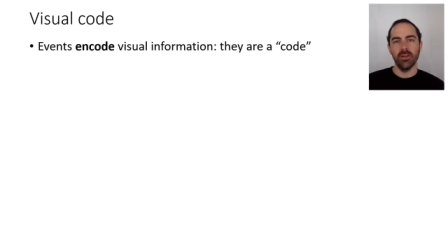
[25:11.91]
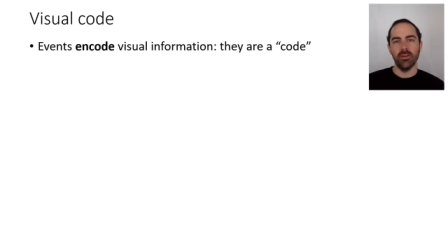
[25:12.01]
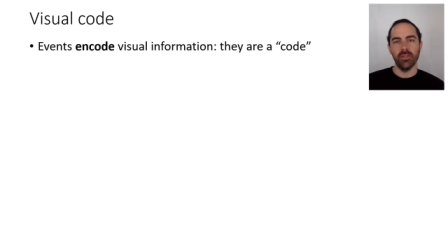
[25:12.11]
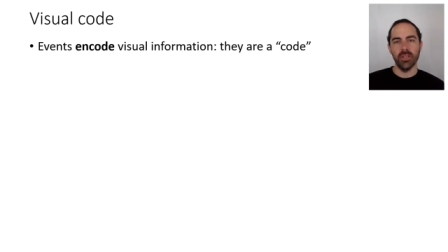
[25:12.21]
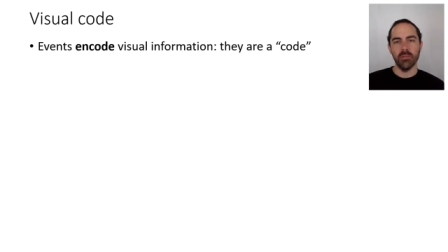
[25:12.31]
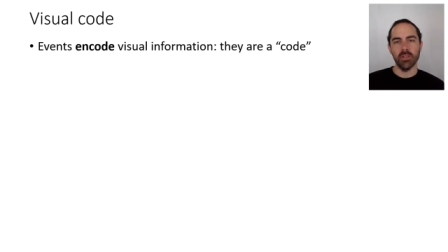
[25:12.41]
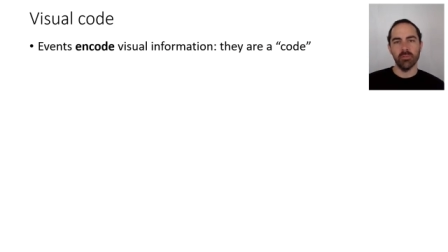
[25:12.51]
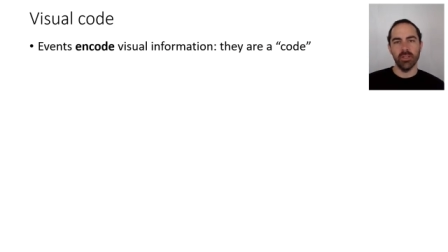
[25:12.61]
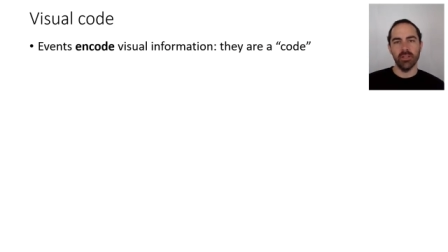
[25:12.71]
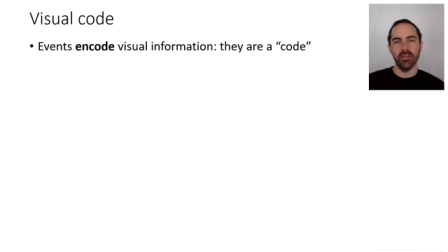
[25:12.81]
on the
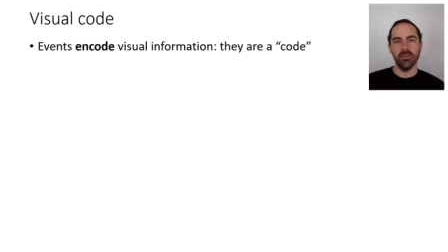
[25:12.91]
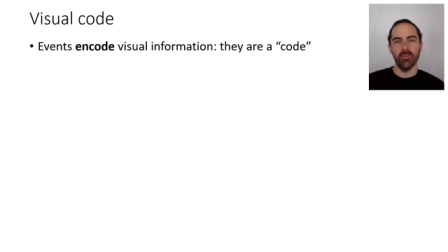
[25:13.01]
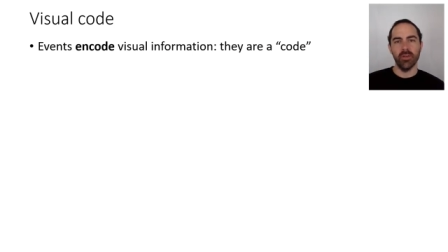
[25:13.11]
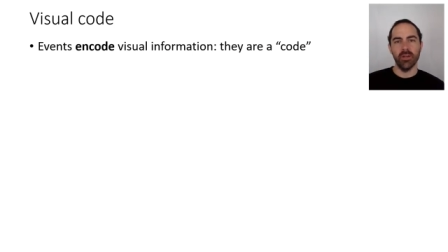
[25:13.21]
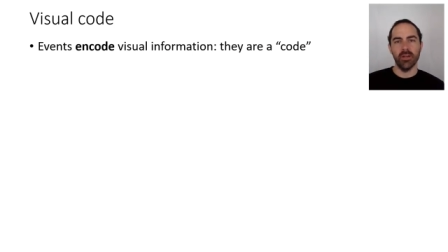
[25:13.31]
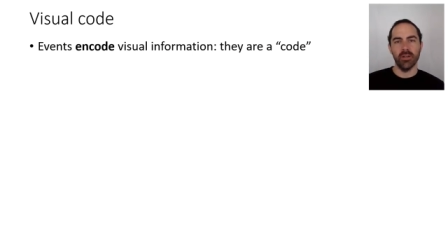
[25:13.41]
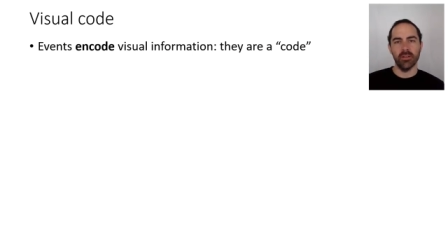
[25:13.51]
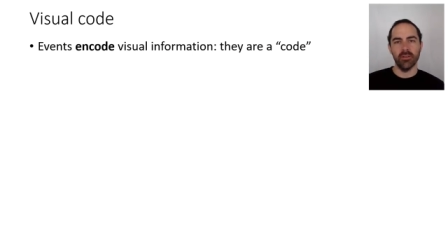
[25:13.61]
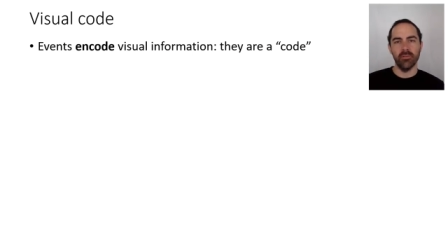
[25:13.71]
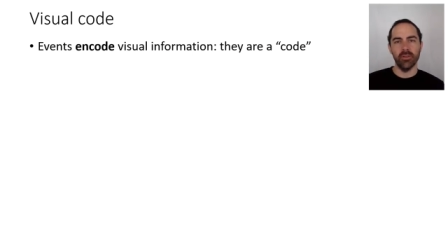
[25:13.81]
image plane, we are
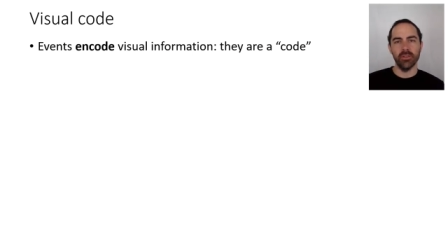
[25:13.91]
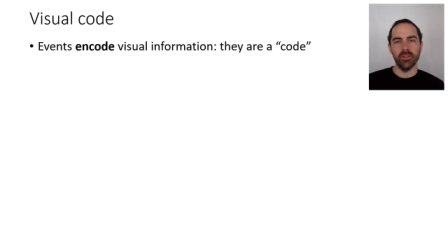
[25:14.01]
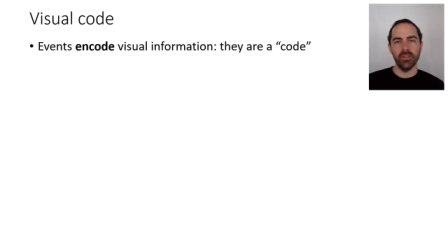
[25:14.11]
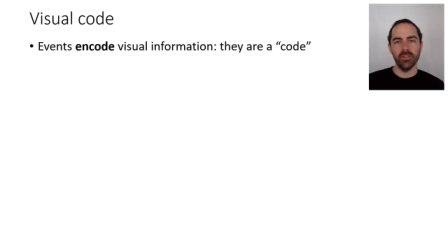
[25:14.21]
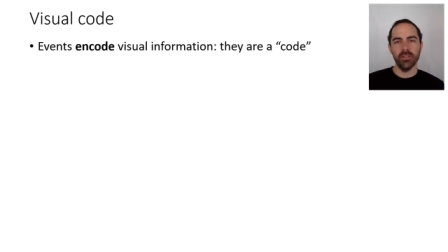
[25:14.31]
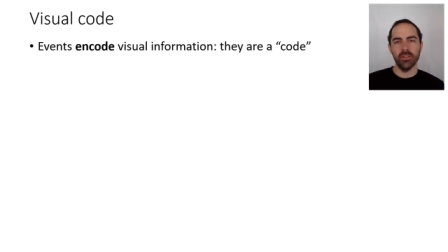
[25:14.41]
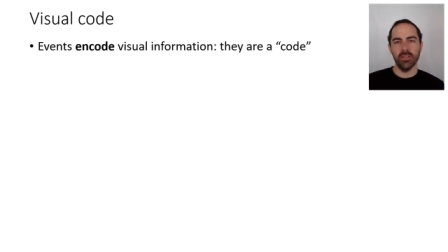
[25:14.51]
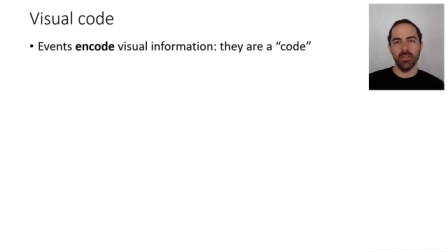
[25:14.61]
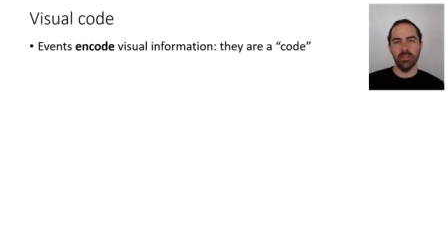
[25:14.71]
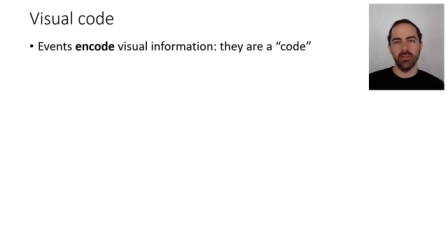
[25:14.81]
converting it
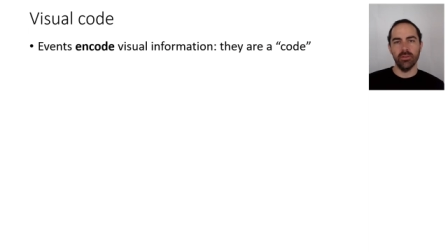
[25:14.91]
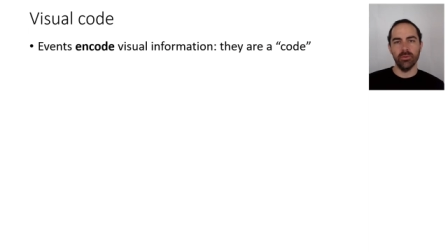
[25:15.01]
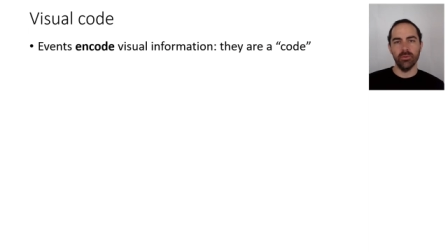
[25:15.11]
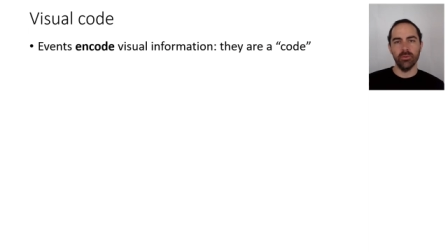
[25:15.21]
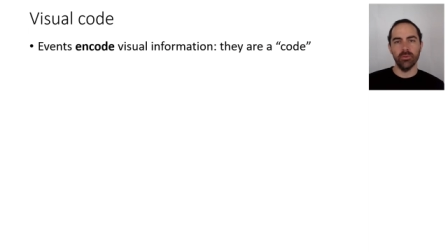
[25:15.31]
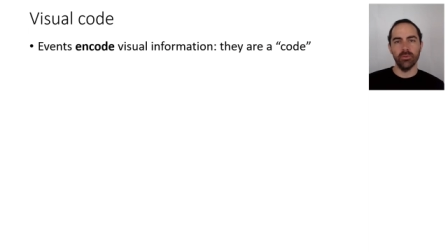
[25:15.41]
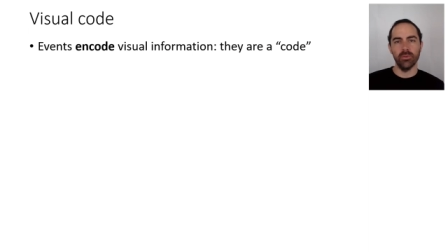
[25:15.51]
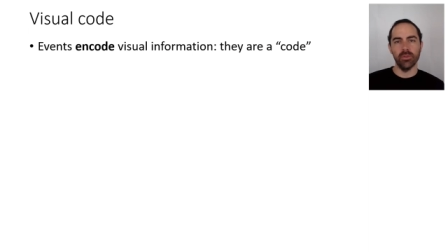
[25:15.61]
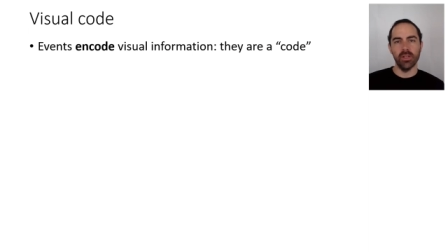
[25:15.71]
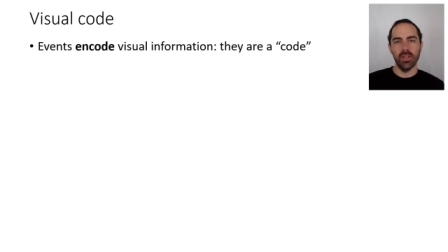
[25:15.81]
into